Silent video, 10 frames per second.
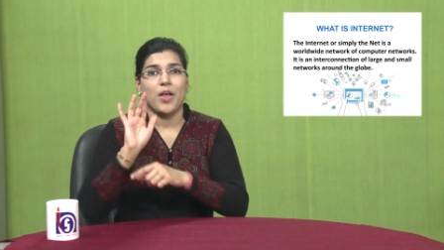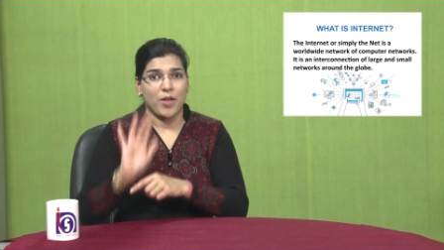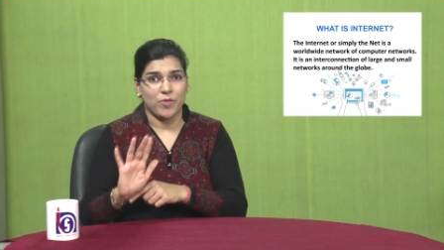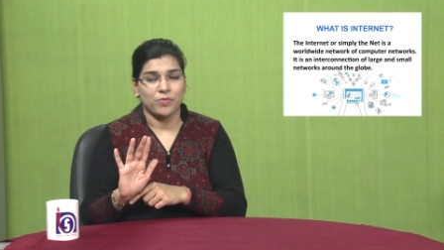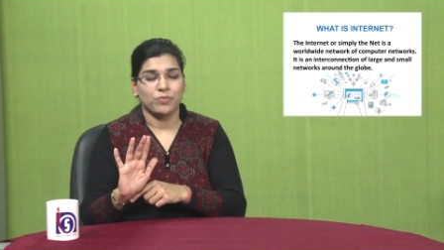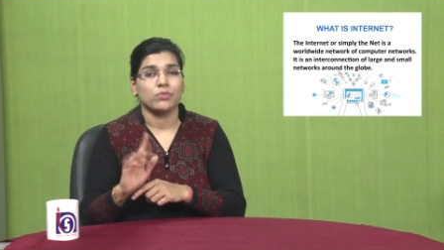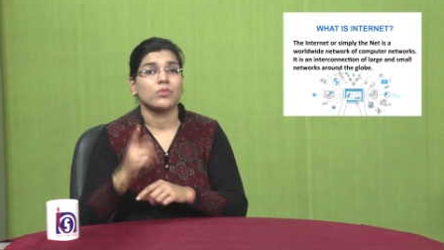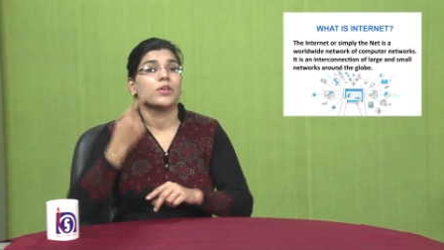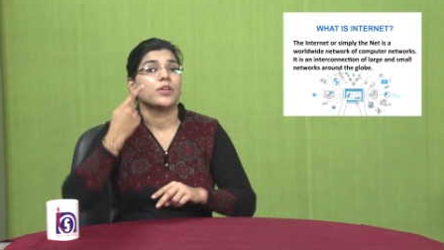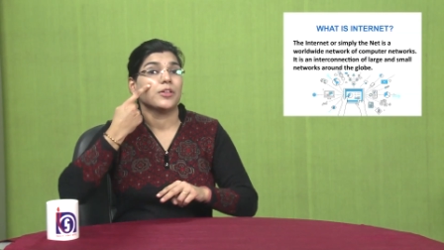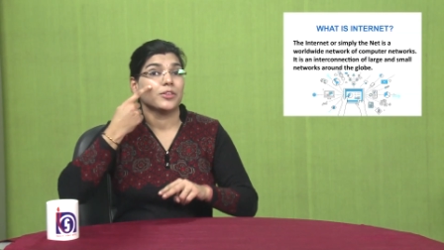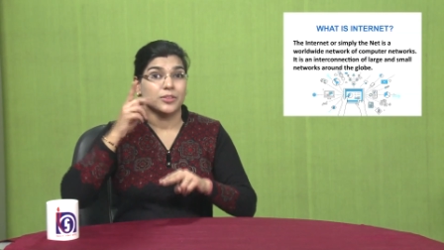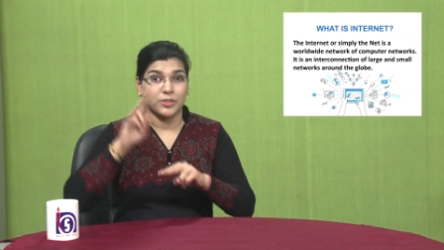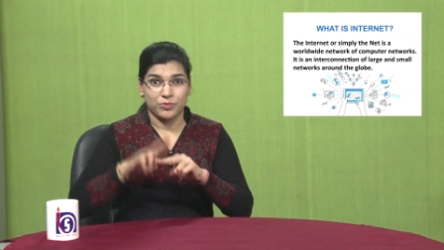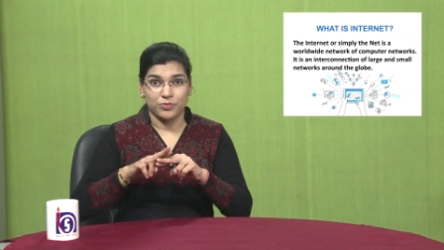Internet has
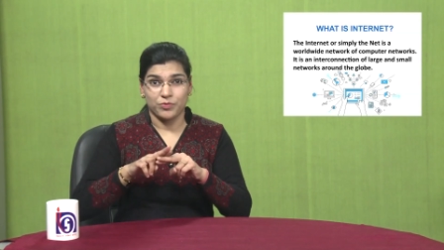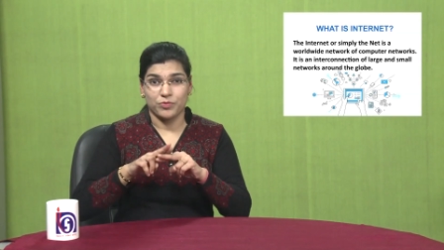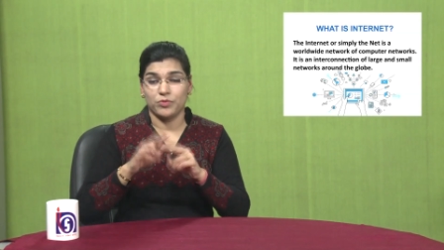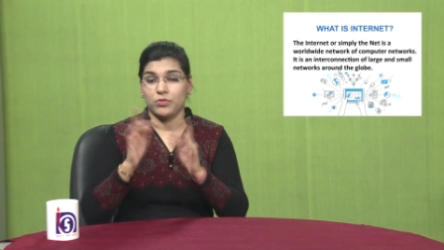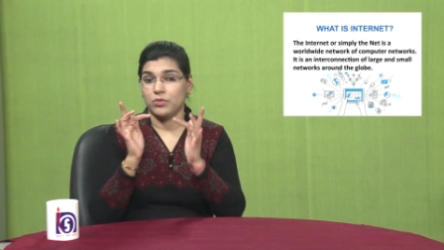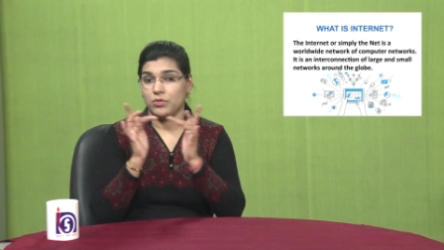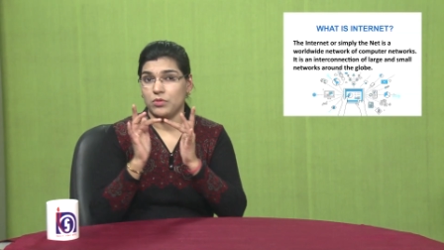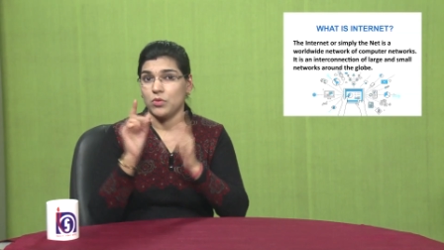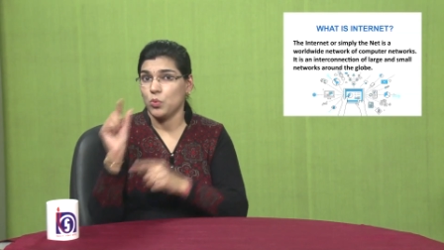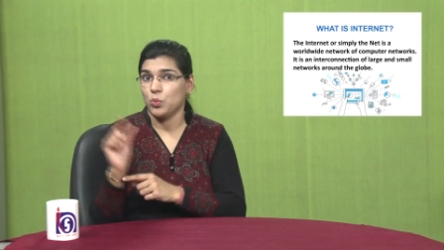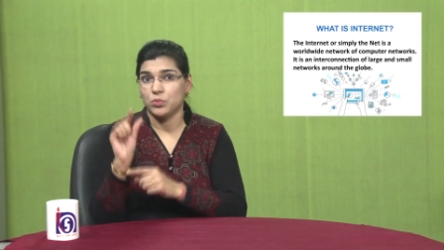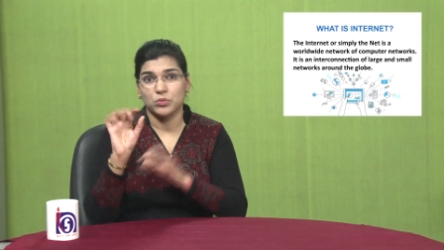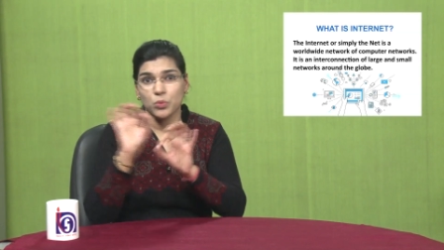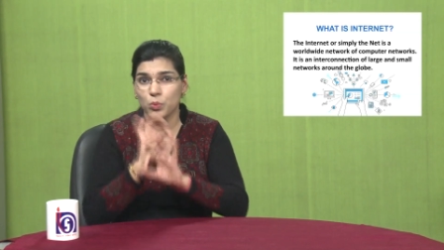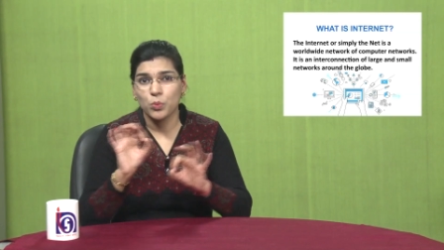been very useful.
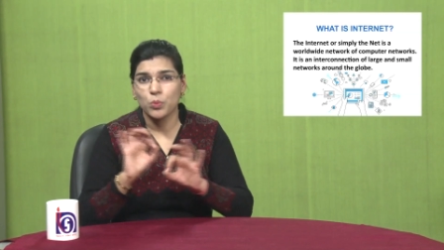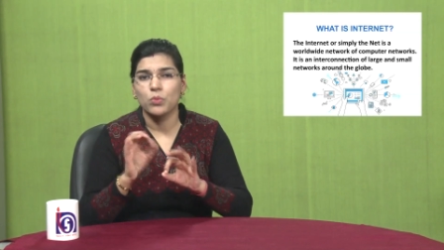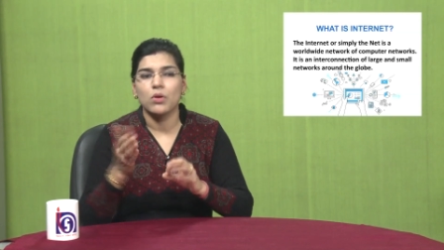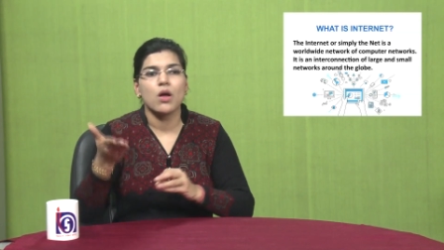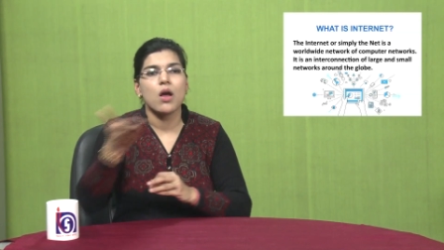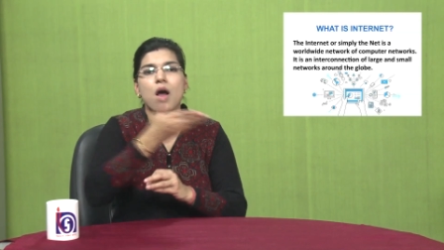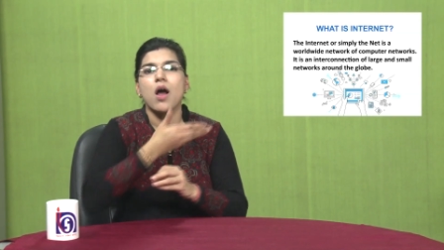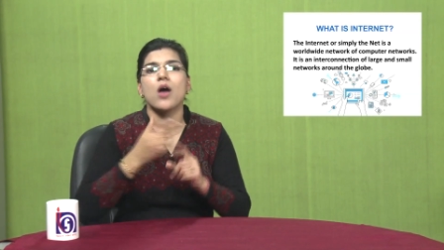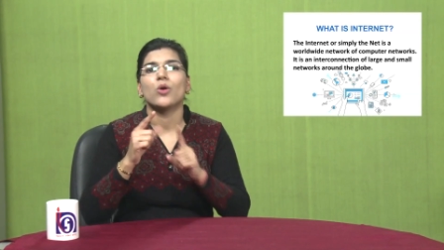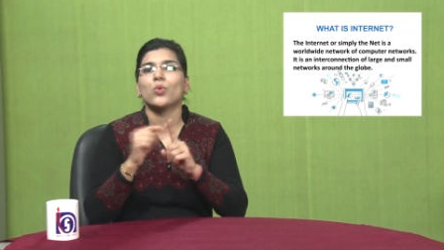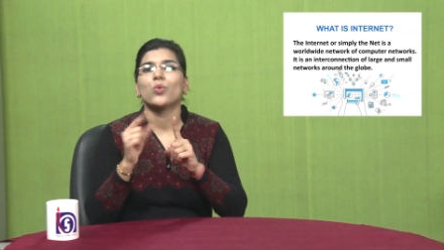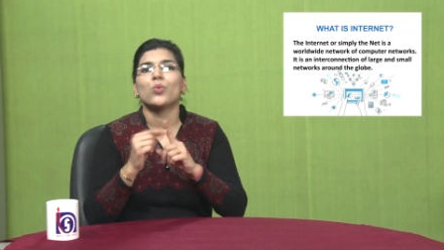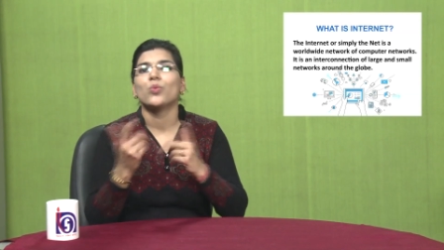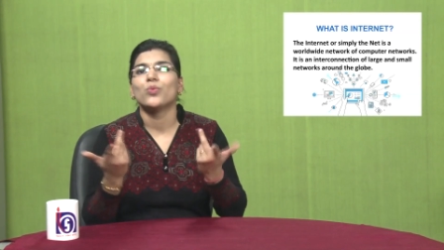If there was no internet,